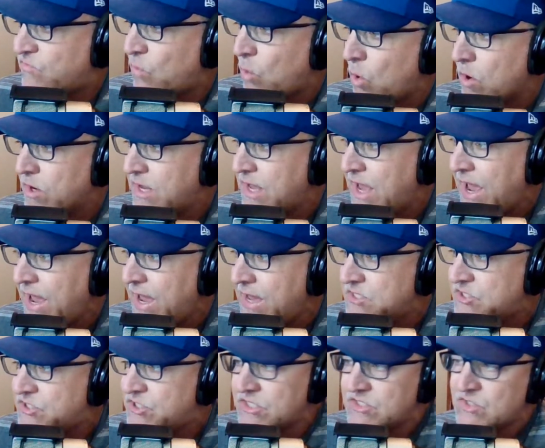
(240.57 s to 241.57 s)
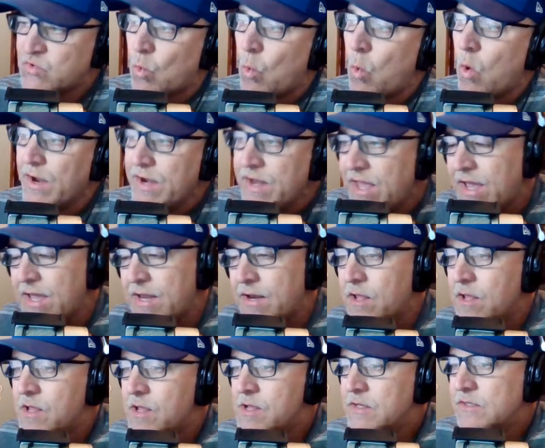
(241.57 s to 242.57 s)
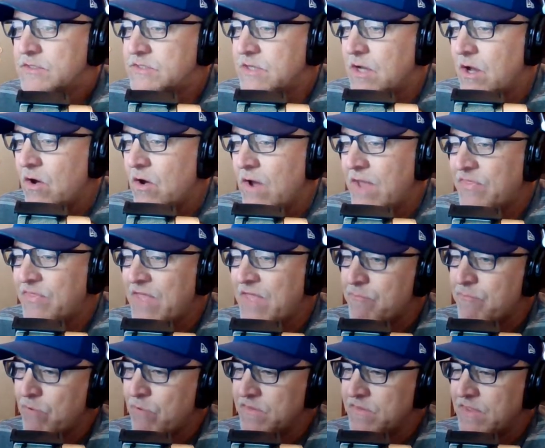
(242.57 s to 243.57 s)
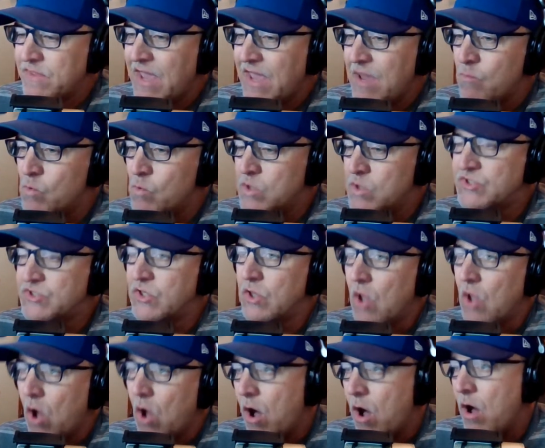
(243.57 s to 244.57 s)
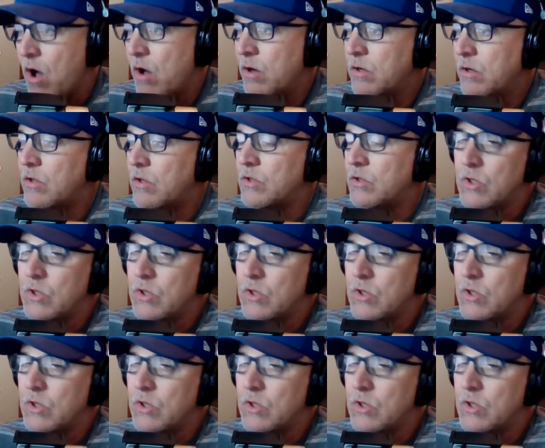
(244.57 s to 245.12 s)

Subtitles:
4 Ks, just 1 hit. So at that point, the game was long